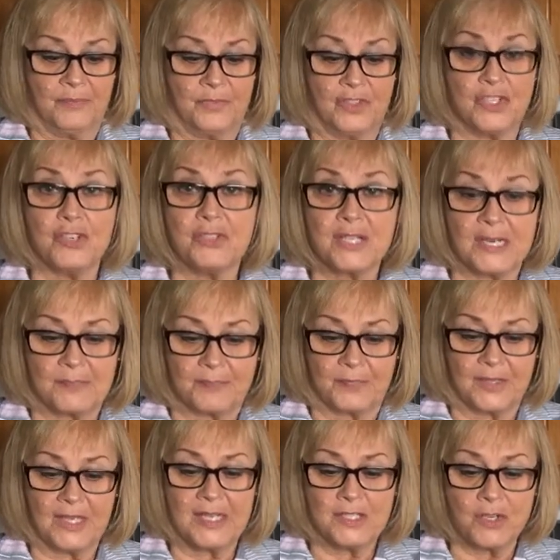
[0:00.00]
"Susan,
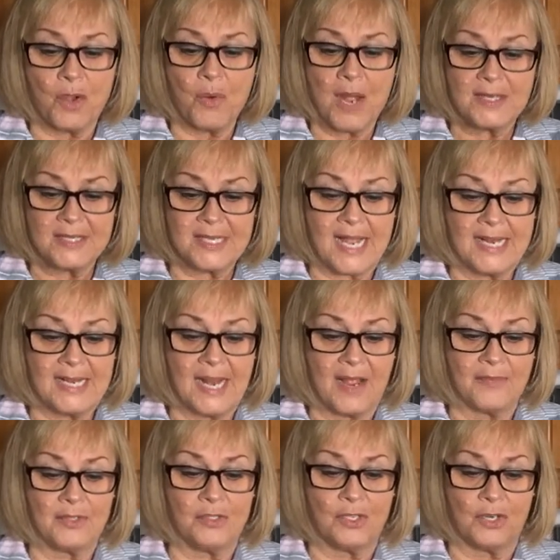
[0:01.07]
let's go outside and
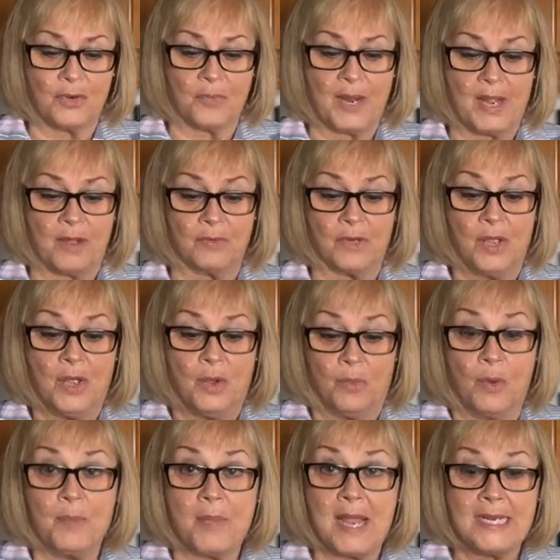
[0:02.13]
have a look around.
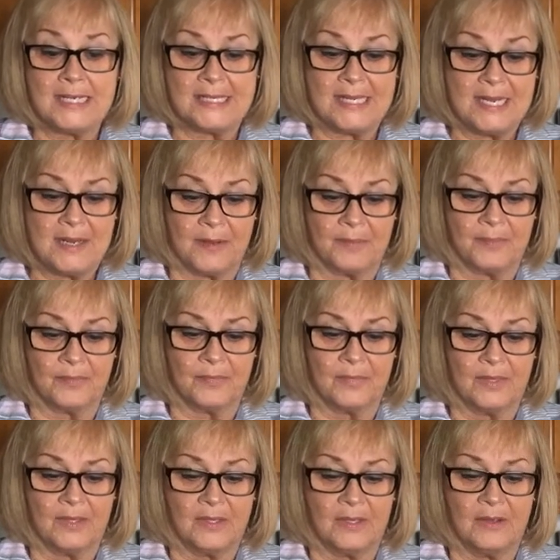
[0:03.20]
We might see him."
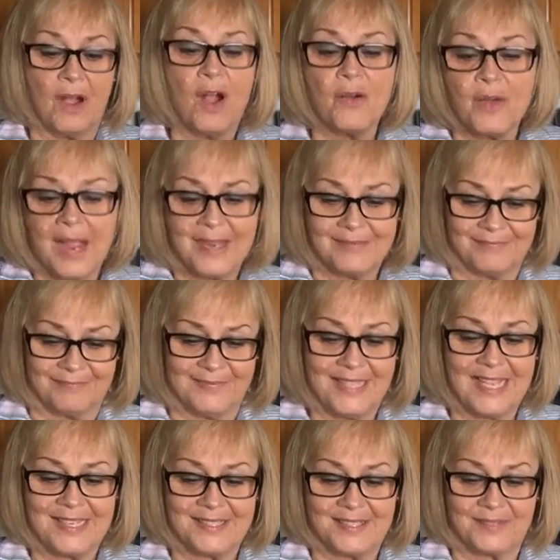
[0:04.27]
"All right,
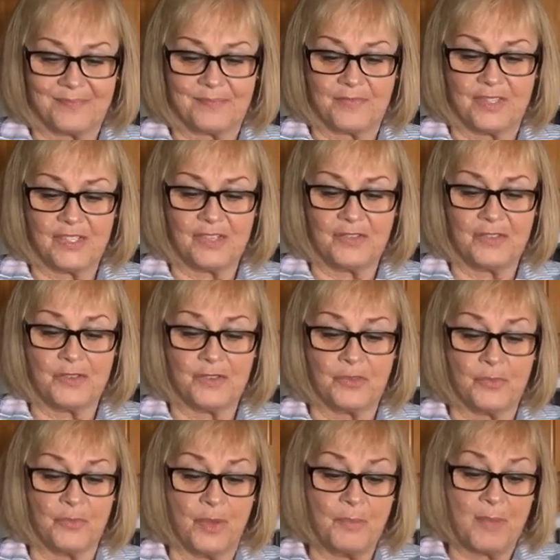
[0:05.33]
let's," said
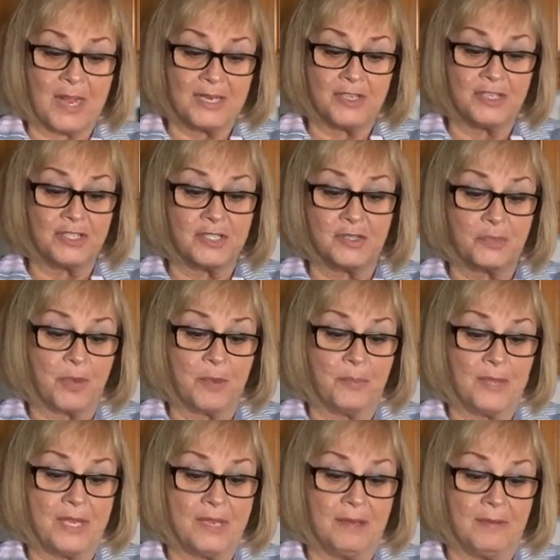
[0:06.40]
Susan. "We might just as well
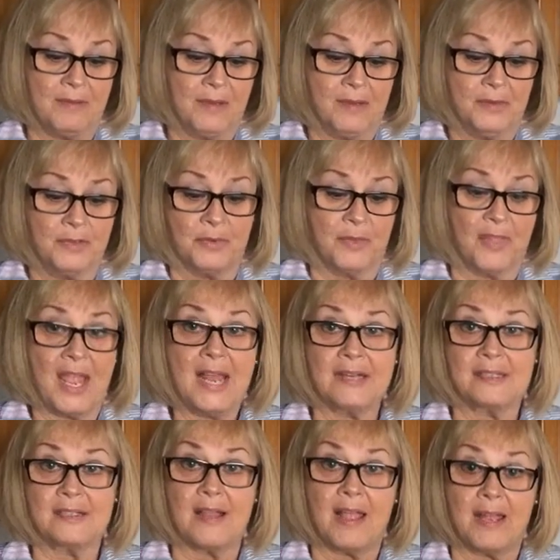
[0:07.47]
be doing that
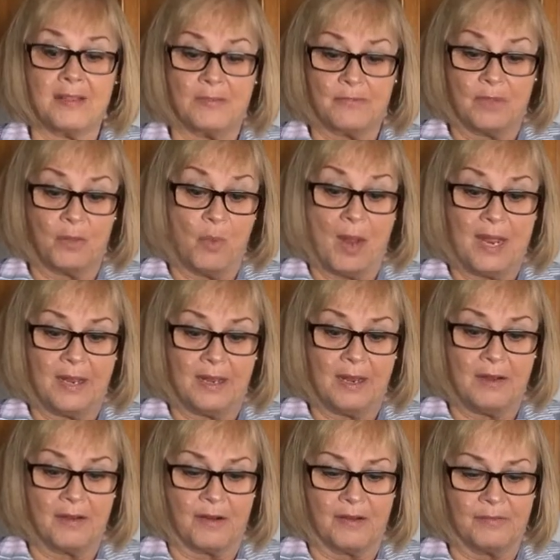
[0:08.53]
as lying awake
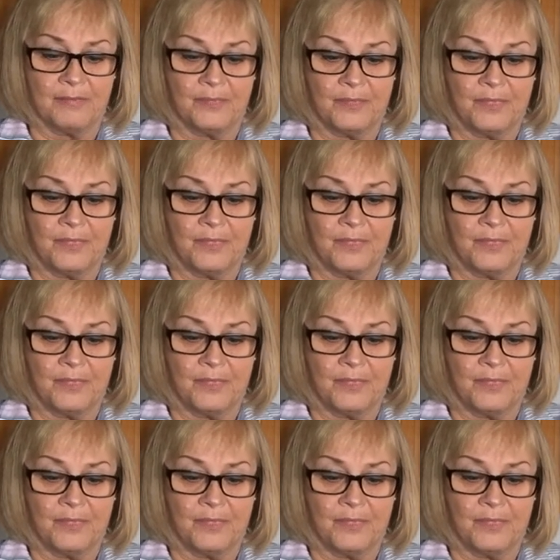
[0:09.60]
here."